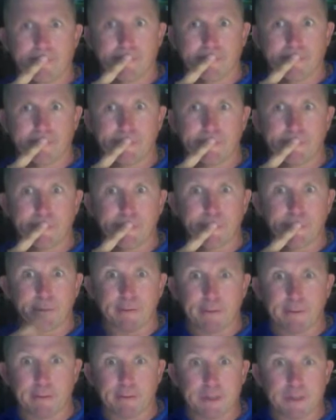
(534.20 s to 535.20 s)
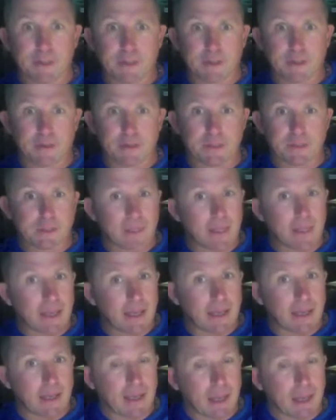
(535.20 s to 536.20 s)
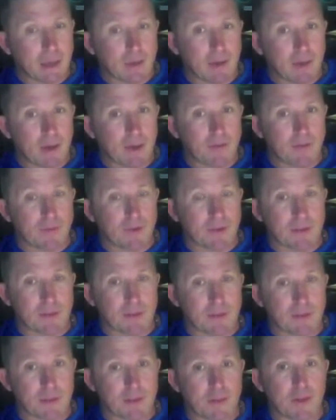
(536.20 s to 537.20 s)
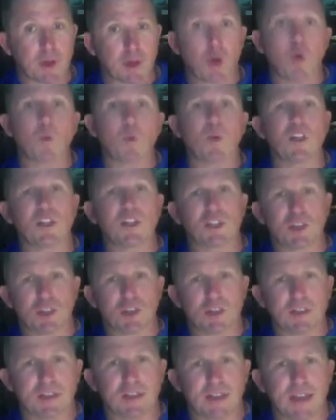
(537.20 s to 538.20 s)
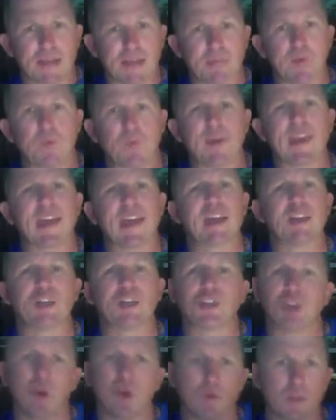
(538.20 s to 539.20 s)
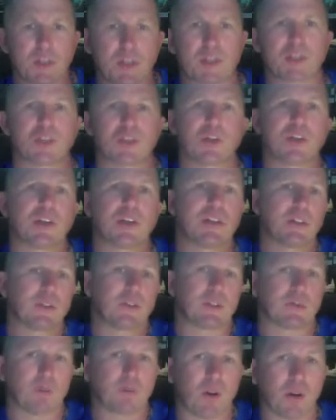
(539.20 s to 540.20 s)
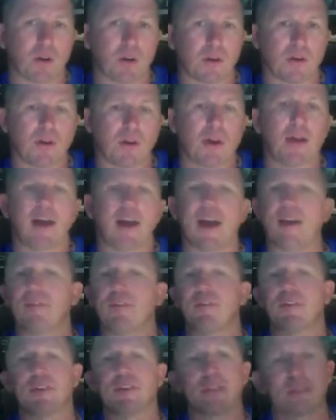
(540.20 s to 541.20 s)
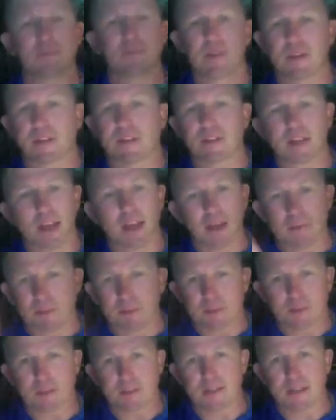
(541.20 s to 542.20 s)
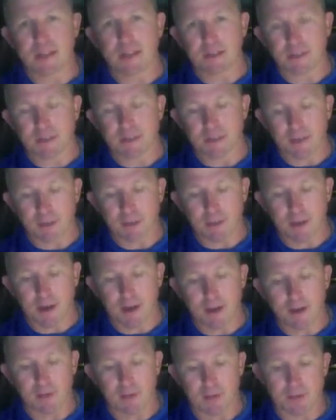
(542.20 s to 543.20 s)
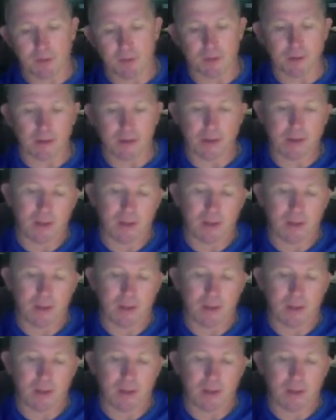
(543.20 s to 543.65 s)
dude, you wrote the insurance today. Can't you make it effective today? They're like, oh, well, it's good today, but we can't show that it's good until tomorrow. I've heard this a million times. This is actually a crack-up story.